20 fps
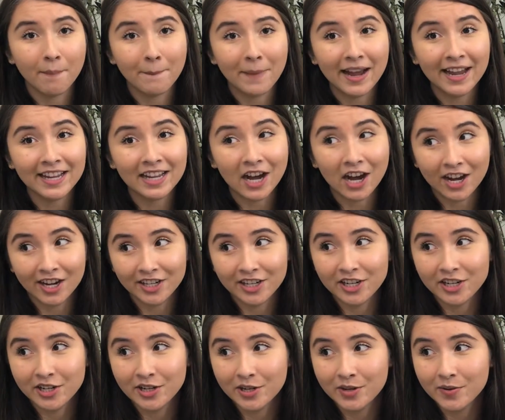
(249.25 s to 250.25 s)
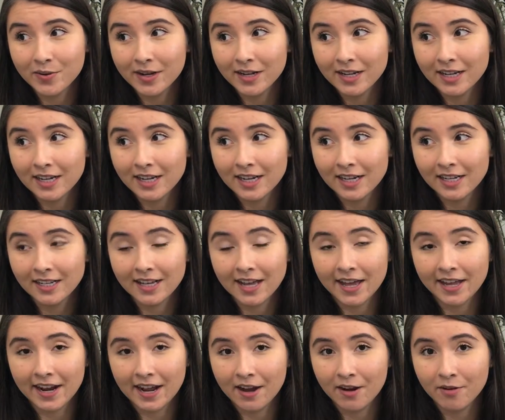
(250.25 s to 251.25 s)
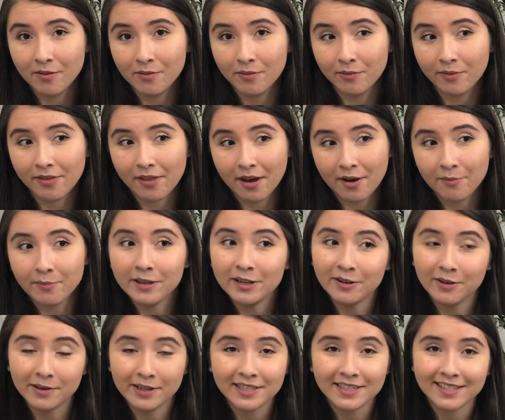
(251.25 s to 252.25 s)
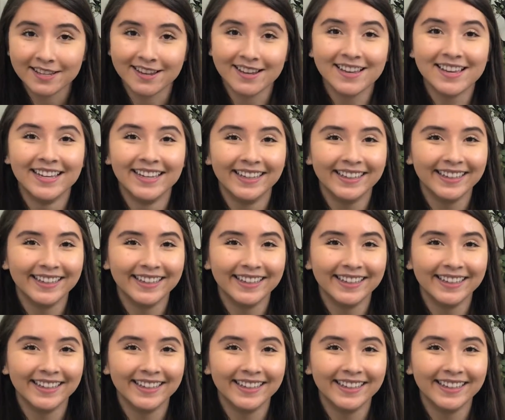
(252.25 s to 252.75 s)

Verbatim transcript: my audio cut out without me noticing.